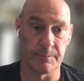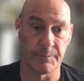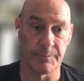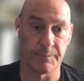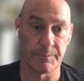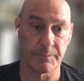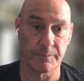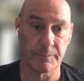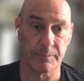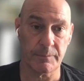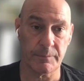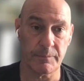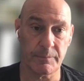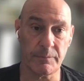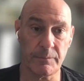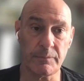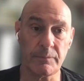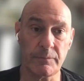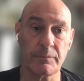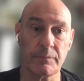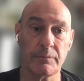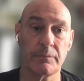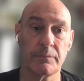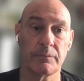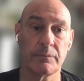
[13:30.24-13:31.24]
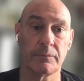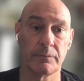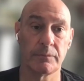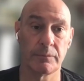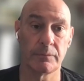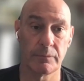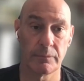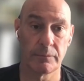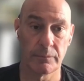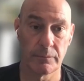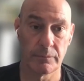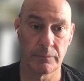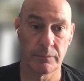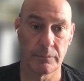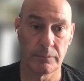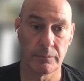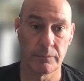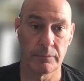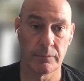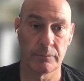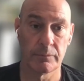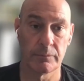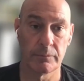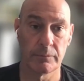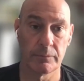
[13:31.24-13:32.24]

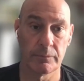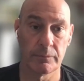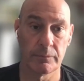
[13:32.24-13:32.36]
The person shown says nothing.